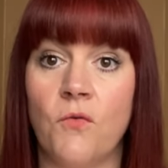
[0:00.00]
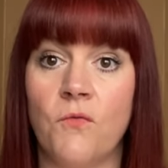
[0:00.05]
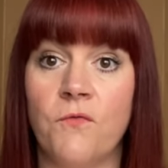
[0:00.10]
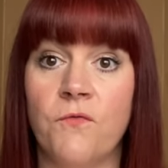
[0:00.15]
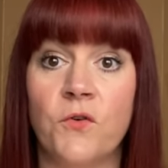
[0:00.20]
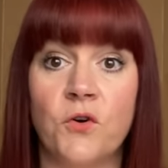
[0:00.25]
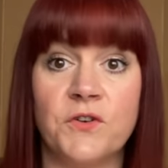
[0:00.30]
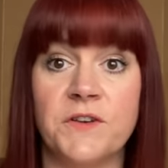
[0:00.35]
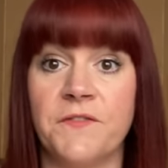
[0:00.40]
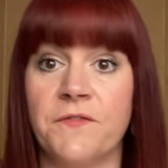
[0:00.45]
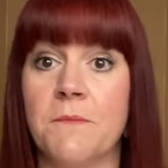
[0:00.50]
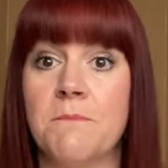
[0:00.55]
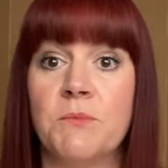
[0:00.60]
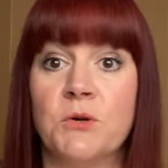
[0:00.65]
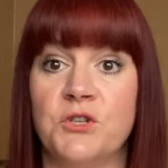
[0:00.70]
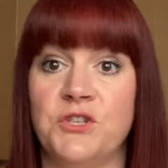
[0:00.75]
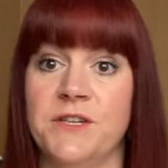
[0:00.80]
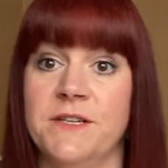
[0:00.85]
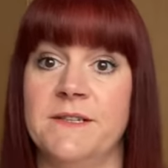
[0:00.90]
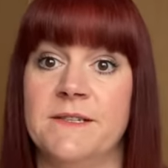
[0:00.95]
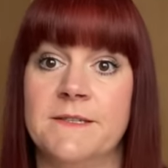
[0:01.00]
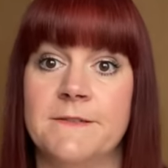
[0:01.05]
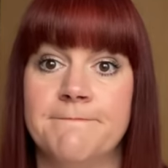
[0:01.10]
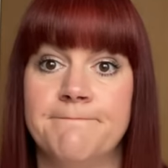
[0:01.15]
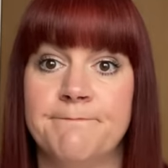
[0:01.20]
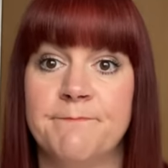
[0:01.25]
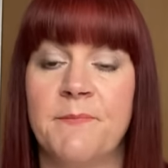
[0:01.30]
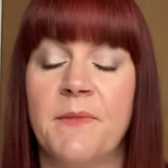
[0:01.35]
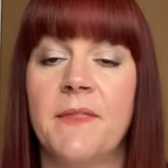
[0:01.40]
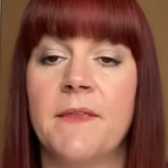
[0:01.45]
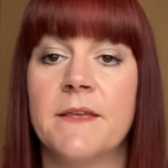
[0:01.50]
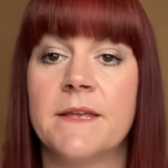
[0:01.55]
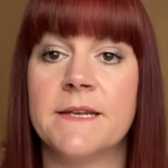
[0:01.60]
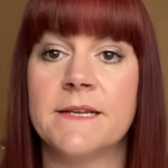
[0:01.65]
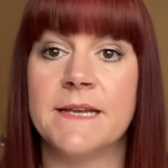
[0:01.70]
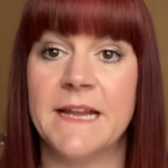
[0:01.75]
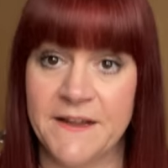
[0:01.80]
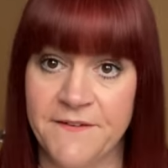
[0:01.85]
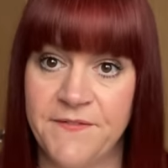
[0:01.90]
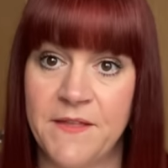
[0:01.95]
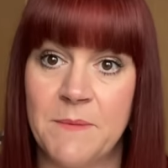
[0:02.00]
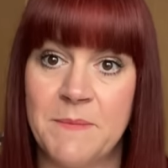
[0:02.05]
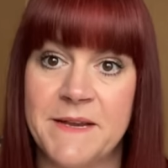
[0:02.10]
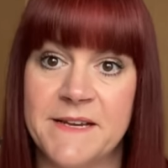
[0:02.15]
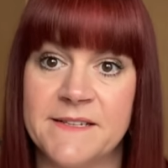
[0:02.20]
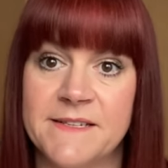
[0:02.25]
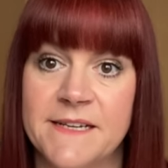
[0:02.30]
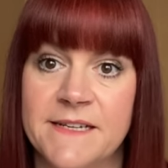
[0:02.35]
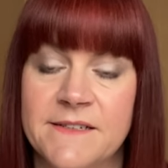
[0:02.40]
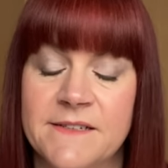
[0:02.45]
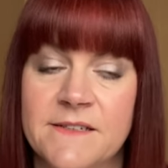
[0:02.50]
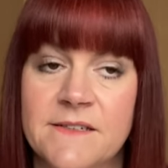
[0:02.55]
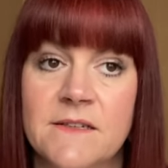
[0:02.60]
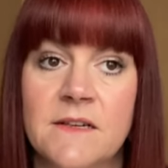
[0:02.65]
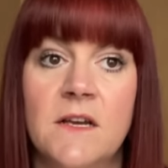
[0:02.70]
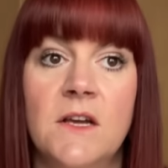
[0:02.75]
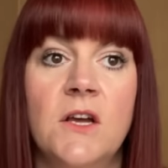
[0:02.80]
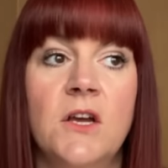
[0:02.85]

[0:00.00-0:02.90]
for different budgets, if that makes sense.